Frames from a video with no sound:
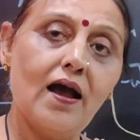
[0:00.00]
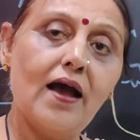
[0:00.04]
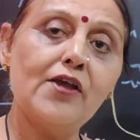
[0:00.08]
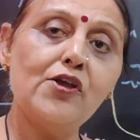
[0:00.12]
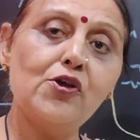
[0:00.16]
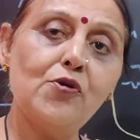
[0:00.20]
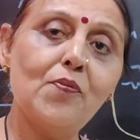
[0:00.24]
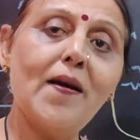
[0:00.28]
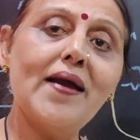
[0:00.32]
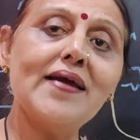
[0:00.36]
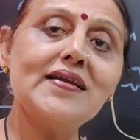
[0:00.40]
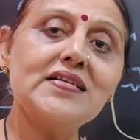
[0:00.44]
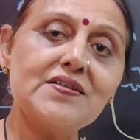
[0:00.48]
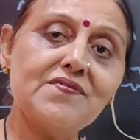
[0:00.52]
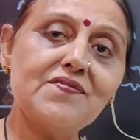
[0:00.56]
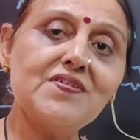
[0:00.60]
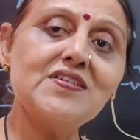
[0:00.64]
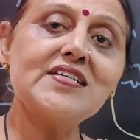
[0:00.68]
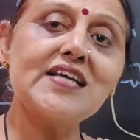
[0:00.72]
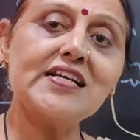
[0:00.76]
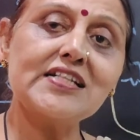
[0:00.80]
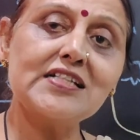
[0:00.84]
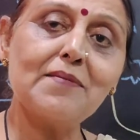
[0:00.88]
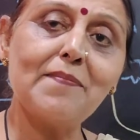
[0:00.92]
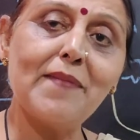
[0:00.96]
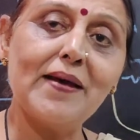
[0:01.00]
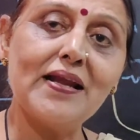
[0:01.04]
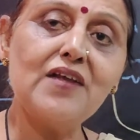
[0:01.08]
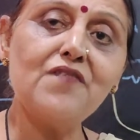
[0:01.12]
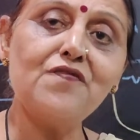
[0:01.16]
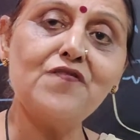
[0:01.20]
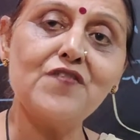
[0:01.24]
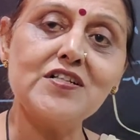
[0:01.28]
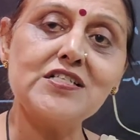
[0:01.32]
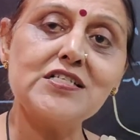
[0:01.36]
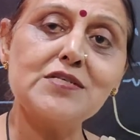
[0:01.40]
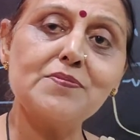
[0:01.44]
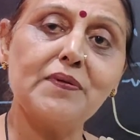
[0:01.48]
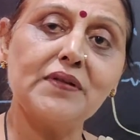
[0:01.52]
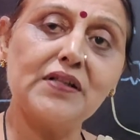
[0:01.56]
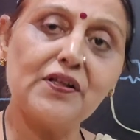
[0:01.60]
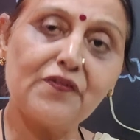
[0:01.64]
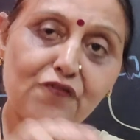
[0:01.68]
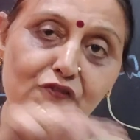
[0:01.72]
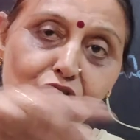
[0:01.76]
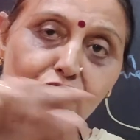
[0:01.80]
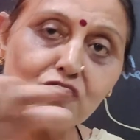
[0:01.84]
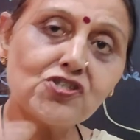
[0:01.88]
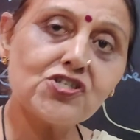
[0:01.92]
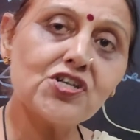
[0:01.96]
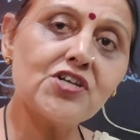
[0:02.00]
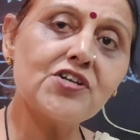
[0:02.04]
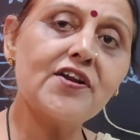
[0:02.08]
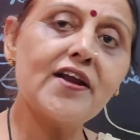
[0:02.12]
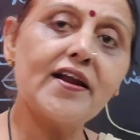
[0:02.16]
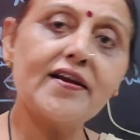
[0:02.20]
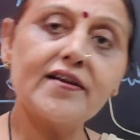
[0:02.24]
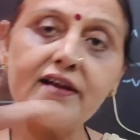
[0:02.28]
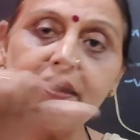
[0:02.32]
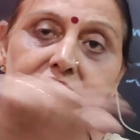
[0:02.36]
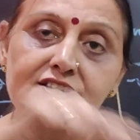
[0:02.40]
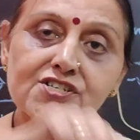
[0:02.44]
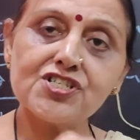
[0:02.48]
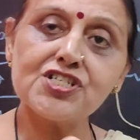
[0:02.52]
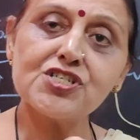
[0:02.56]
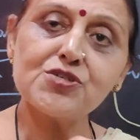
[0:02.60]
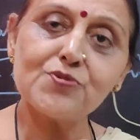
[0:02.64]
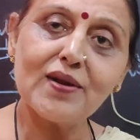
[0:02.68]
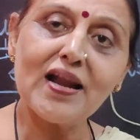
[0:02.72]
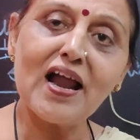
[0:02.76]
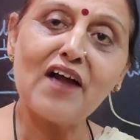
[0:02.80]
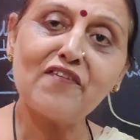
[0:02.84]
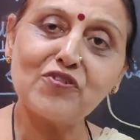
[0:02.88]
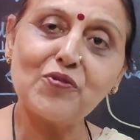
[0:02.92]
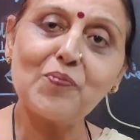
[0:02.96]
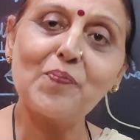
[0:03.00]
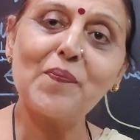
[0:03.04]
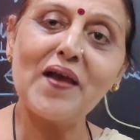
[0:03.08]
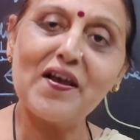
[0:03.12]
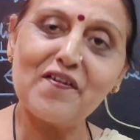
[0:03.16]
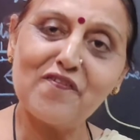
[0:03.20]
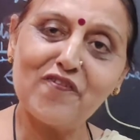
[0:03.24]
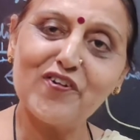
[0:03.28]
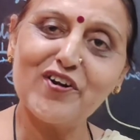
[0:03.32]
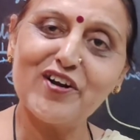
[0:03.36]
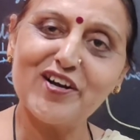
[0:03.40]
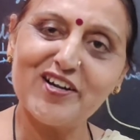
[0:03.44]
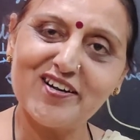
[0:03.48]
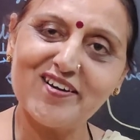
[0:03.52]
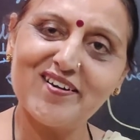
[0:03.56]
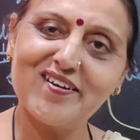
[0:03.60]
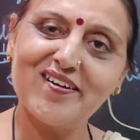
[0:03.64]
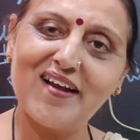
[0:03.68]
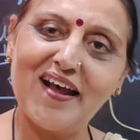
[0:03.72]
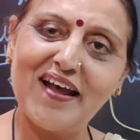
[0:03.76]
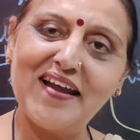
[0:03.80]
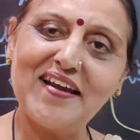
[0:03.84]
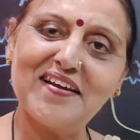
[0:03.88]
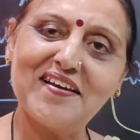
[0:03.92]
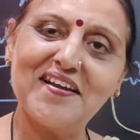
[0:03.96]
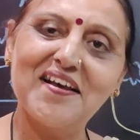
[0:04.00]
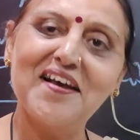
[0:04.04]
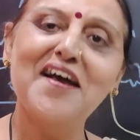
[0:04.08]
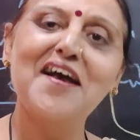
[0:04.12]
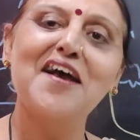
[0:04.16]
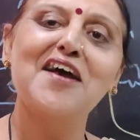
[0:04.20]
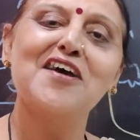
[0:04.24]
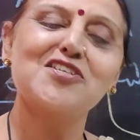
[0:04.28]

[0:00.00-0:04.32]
You might even take the benefits, but the future generations will have to pay for it, right?